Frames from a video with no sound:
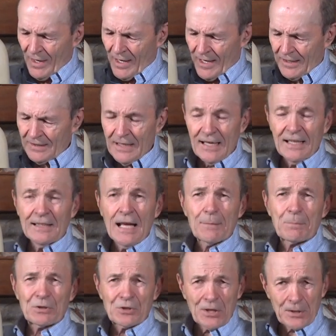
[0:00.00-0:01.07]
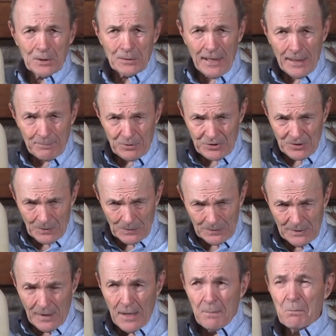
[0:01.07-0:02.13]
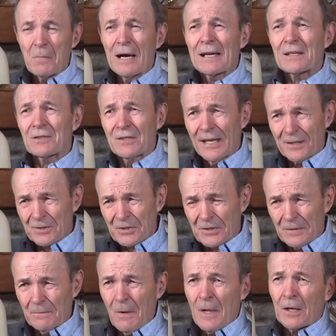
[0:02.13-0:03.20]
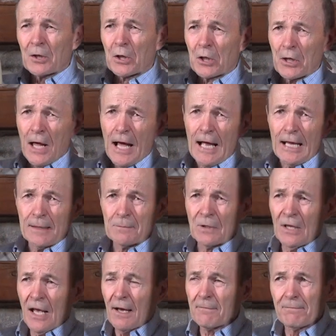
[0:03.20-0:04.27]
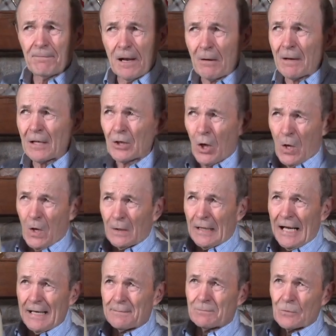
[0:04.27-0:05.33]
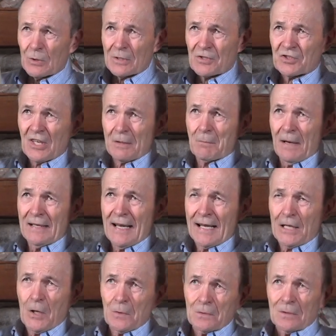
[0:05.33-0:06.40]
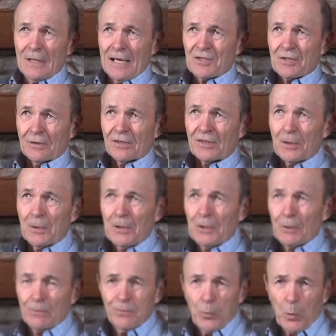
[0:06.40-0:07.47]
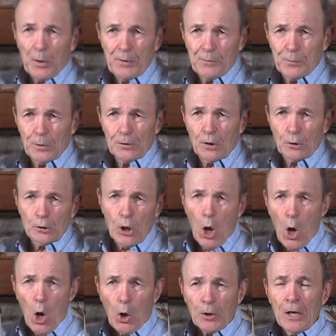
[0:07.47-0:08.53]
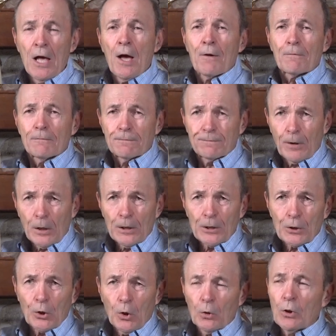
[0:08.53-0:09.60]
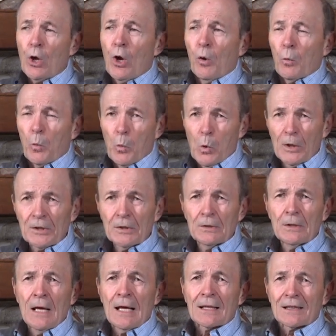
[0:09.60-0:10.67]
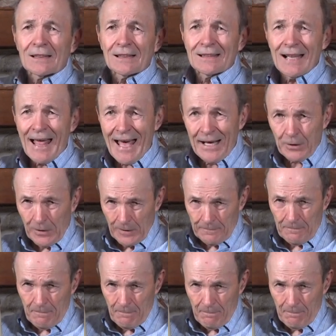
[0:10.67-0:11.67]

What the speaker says: And in that particular episode, Mike Nelson climbed a very long, I'm going to stick my neck out and guess at 30 or 40 foot long, vertical wooden ladder.